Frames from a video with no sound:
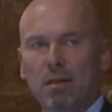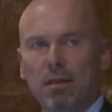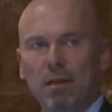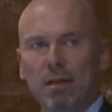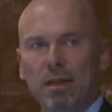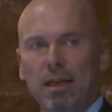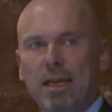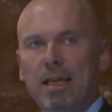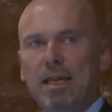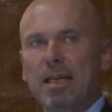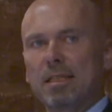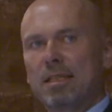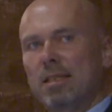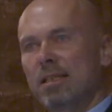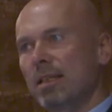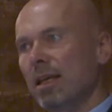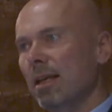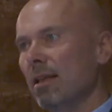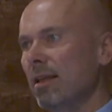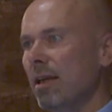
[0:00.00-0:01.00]
he is
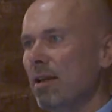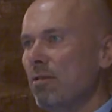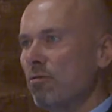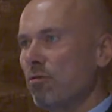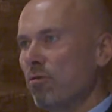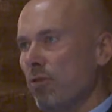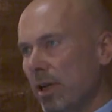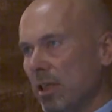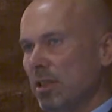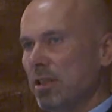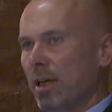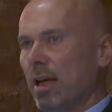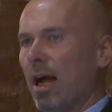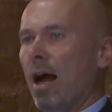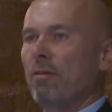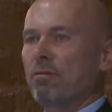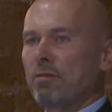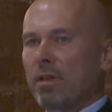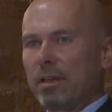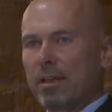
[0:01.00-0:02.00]
still infringing
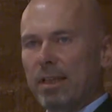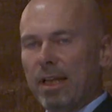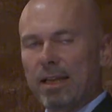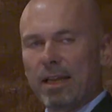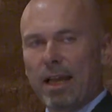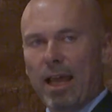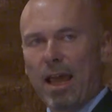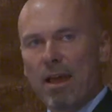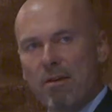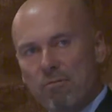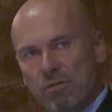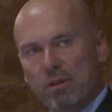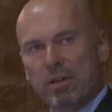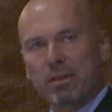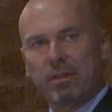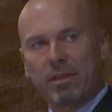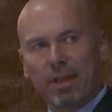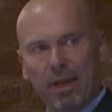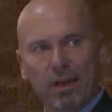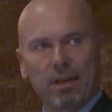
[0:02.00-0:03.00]
after he did
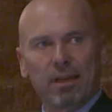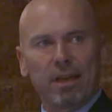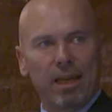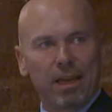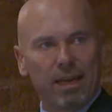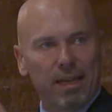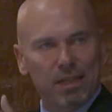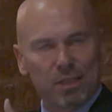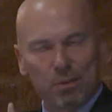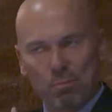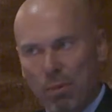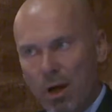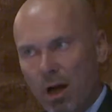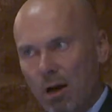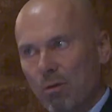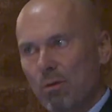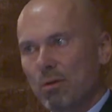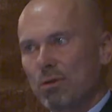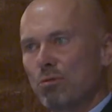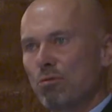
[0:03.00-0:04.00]
everything in his
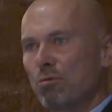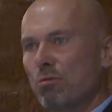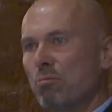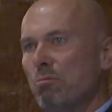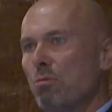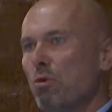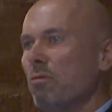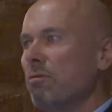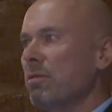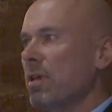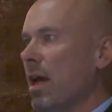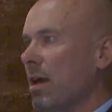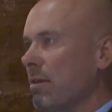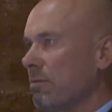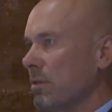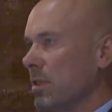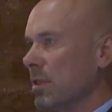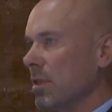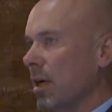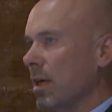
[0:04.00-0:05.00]
power to remove the
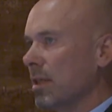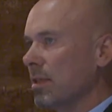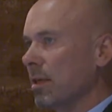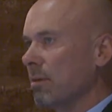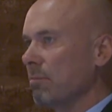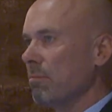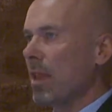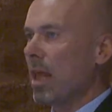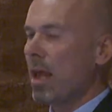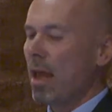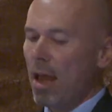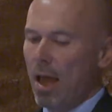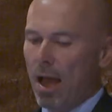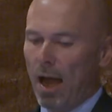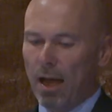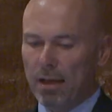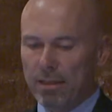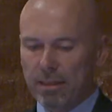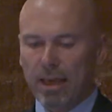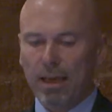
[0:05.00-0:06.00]
advertising.
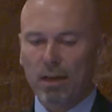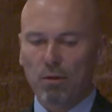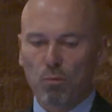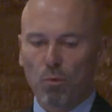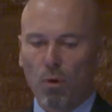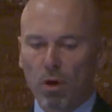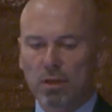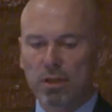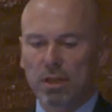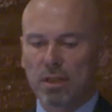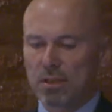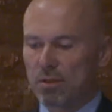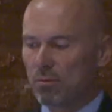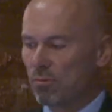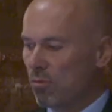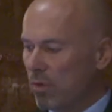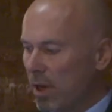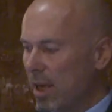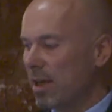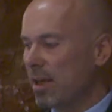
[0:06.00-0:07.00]
I think what is
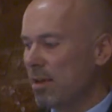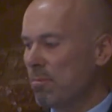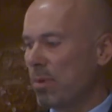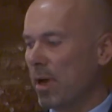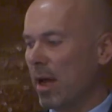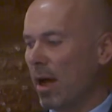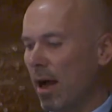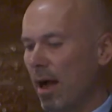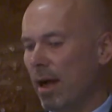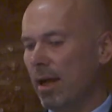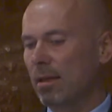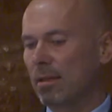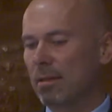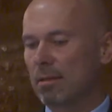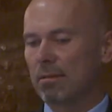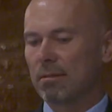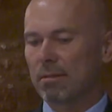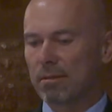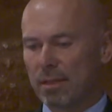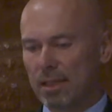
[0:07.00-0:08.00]
really behind
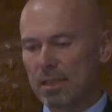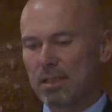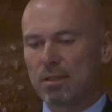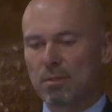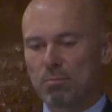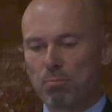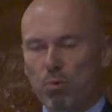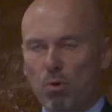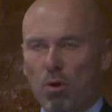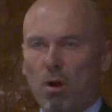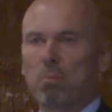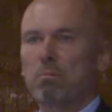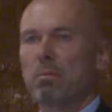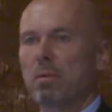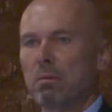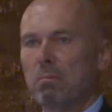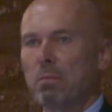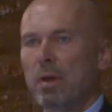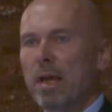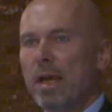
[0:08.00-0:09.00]
this
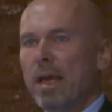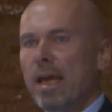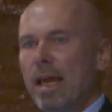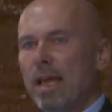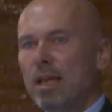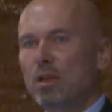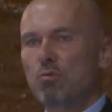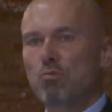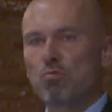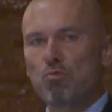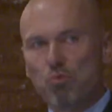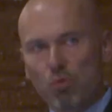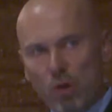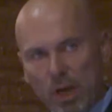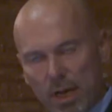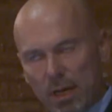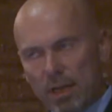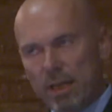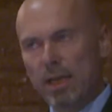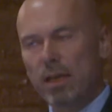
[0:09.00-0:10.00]
problem is
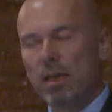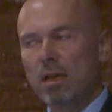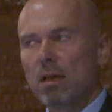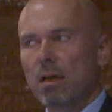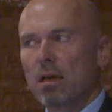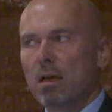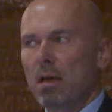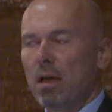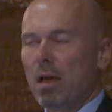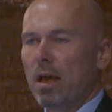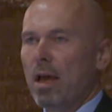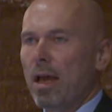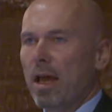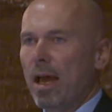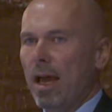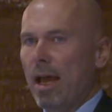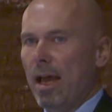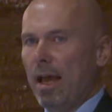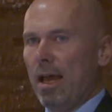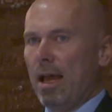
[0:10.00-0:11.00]
really
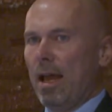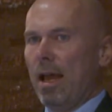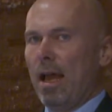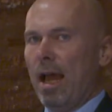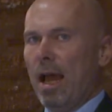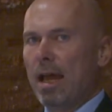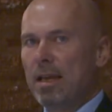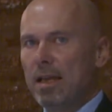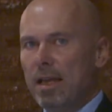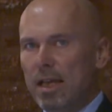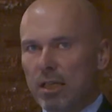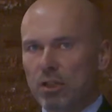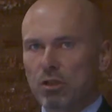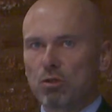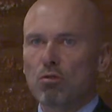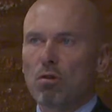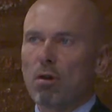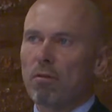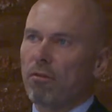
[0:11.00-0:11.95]
an issue of